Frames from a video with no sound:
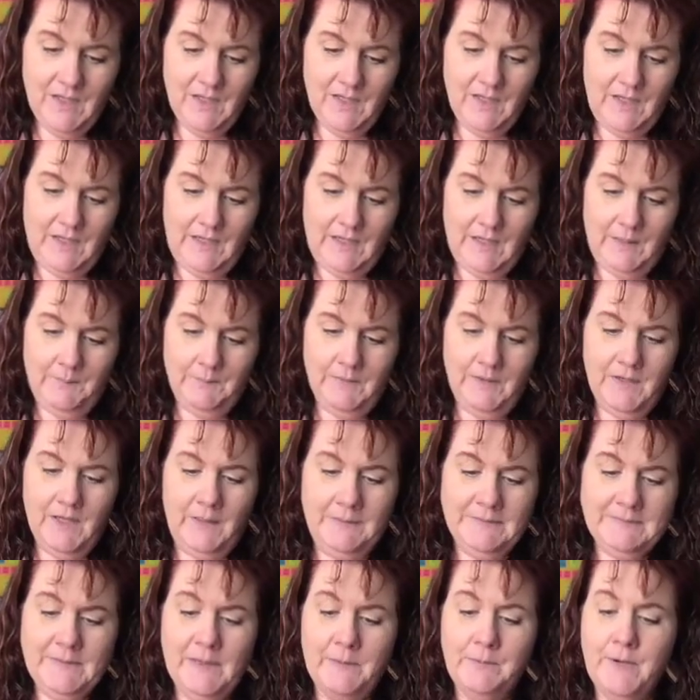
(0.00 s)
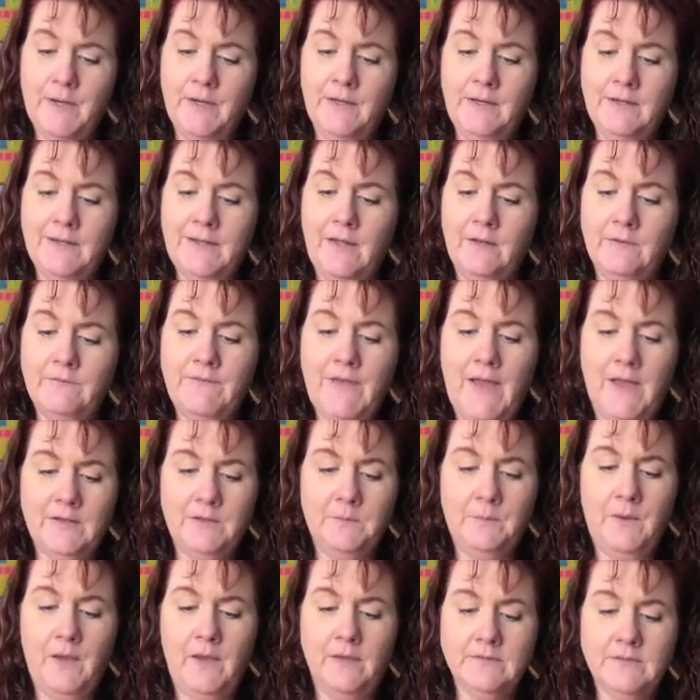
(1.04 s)
It helps by breaking down fat
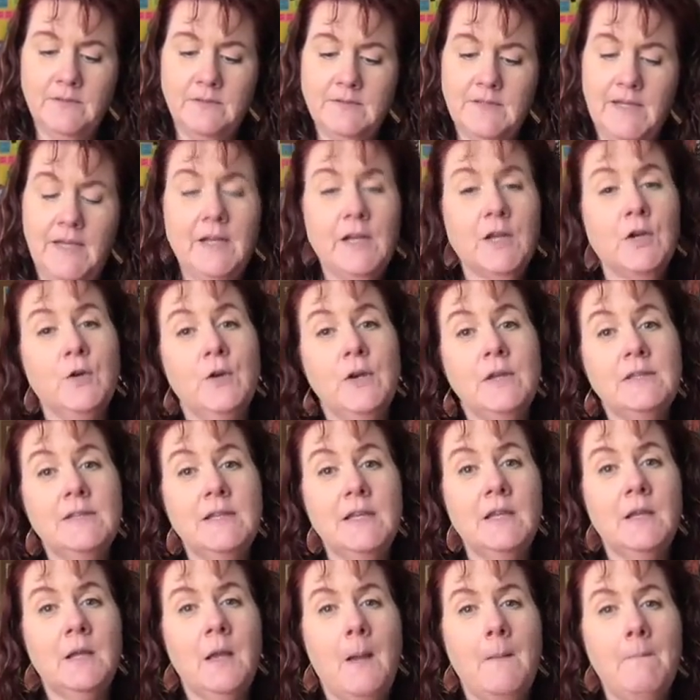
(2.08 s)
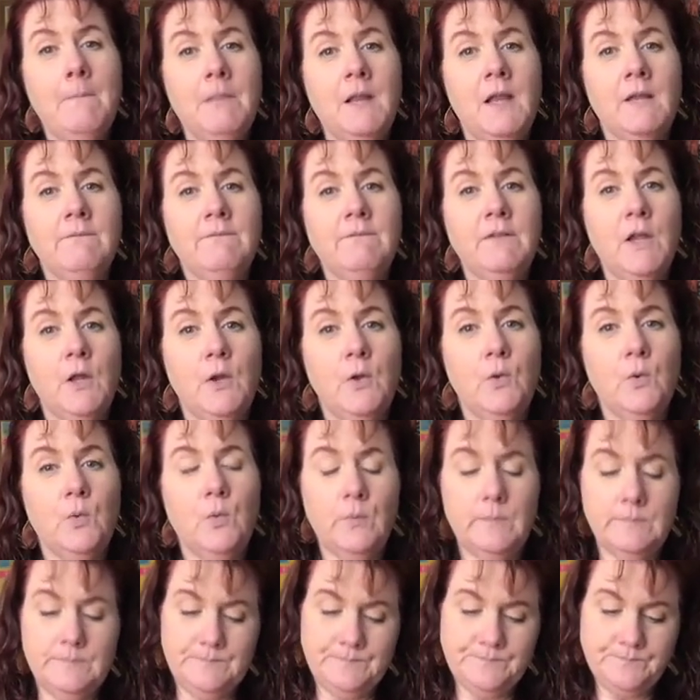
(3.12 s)
deposits and increasing blood flow.
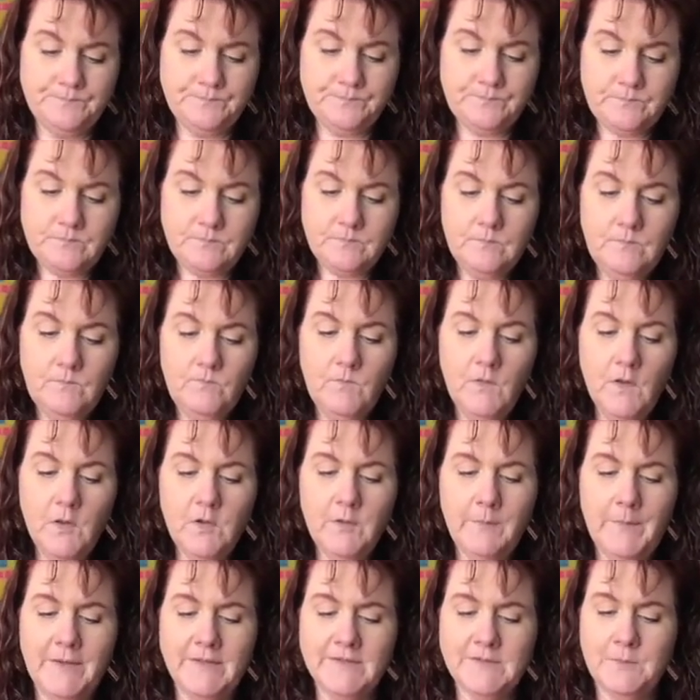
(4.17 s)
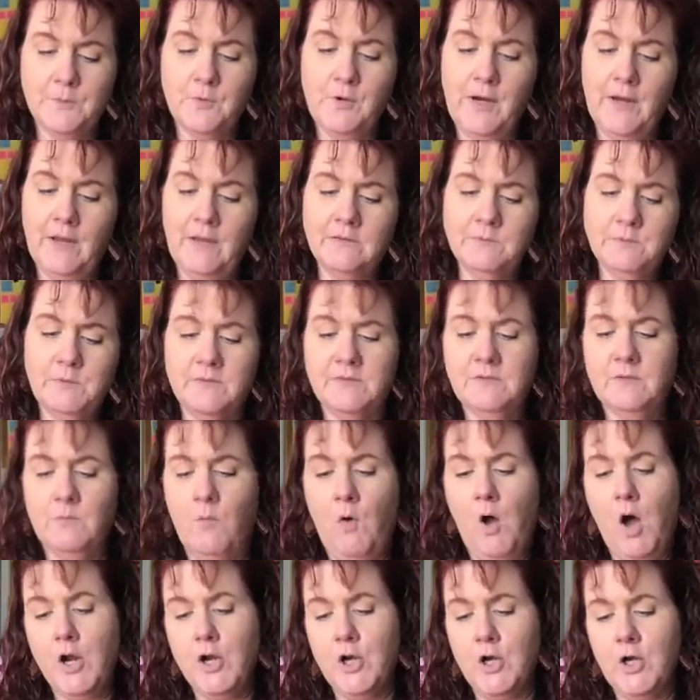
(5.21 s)
You mix some grounds with some
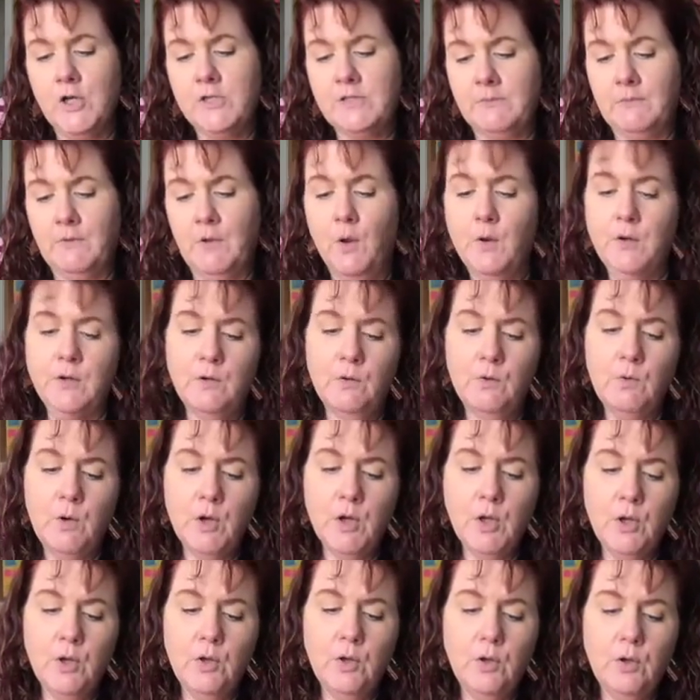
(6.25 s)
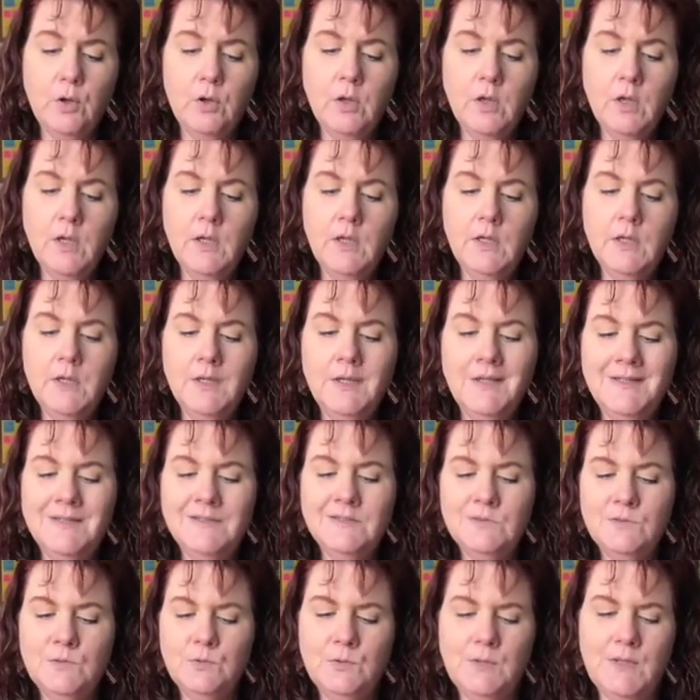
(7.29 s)
water or some coconut oil.
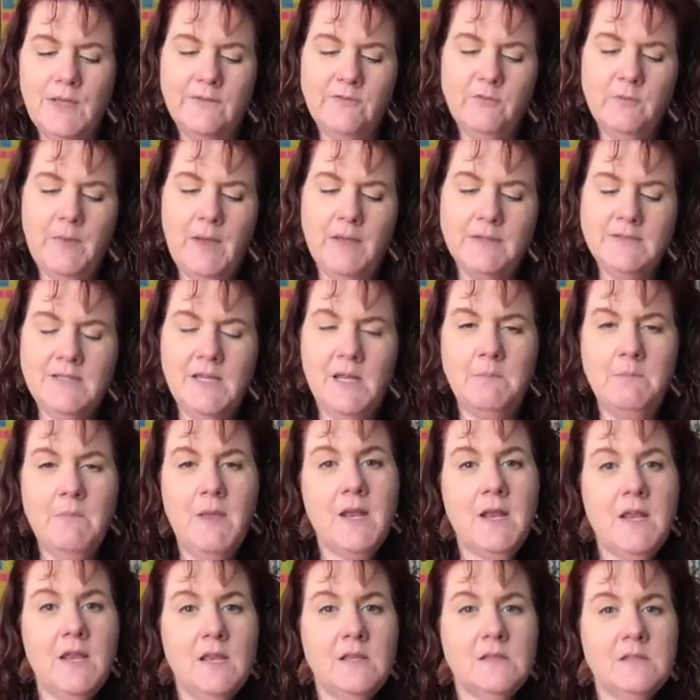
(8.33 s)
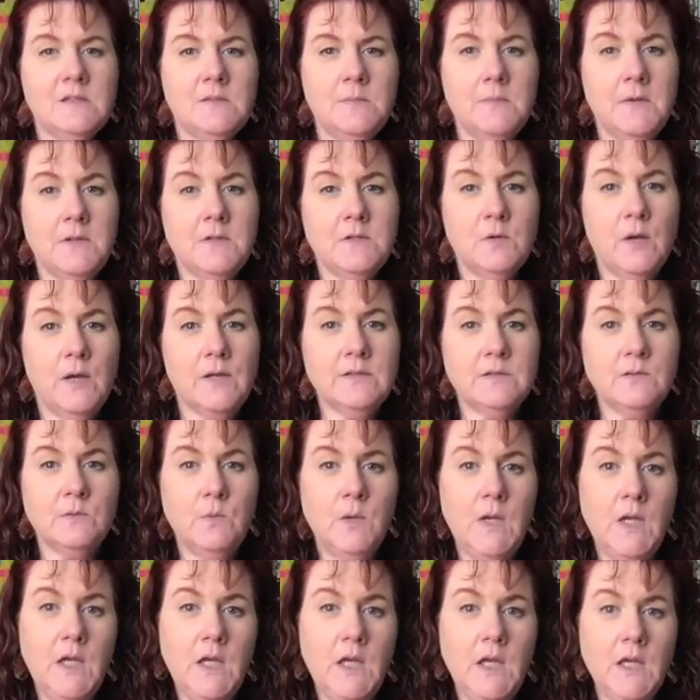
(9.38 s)
Do that for about 10 minutes, maybe twice a
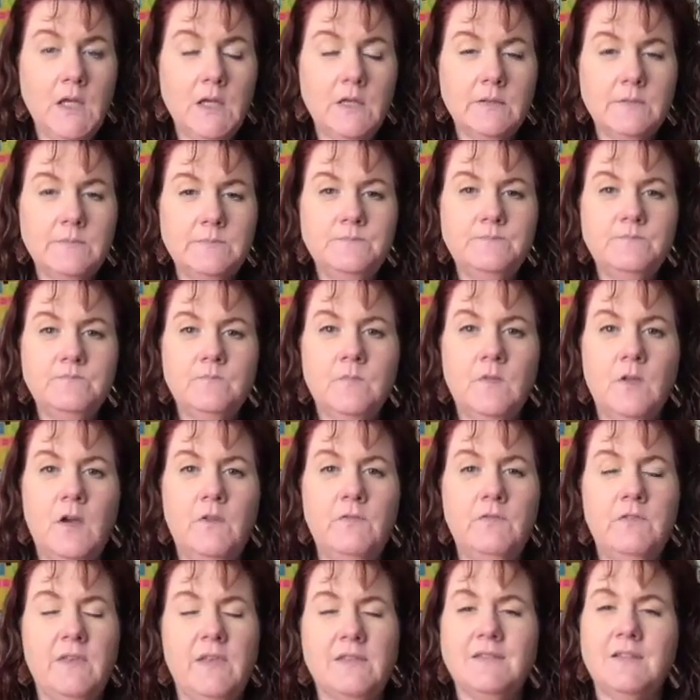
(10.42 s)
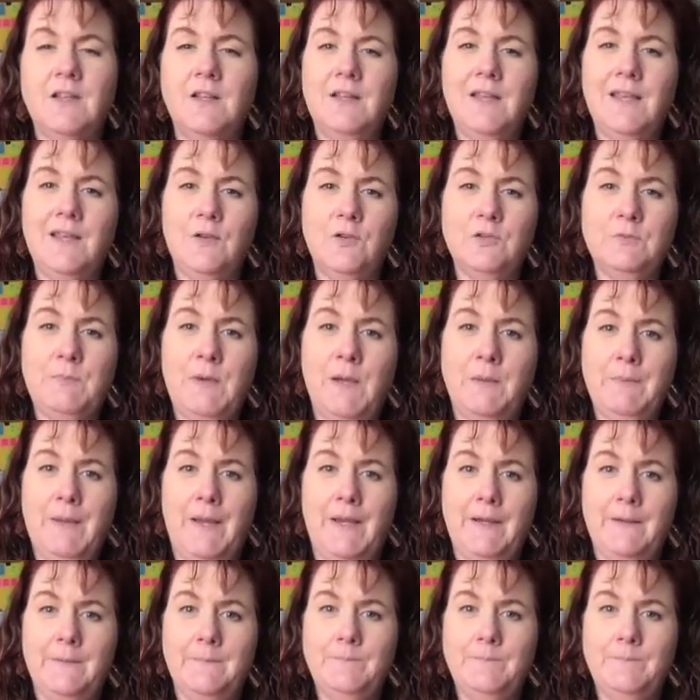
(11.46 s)
week. Hopefully that cellulite goes bye-bye.